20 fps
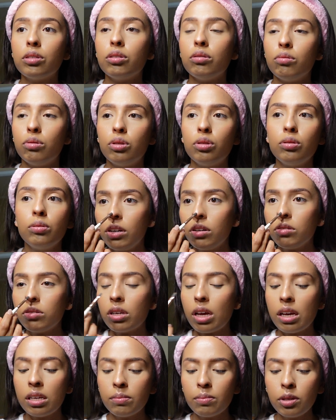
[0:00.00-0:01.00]
YouTube videos
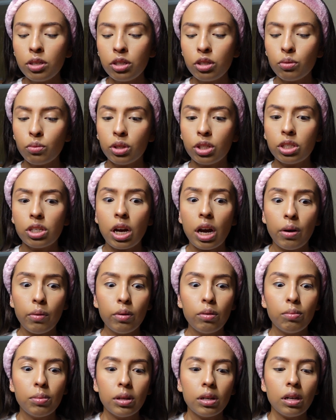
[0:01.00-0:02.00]
as much, which I would
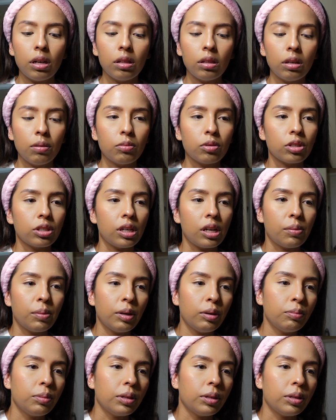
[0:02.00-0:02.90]
have been a lot more sad about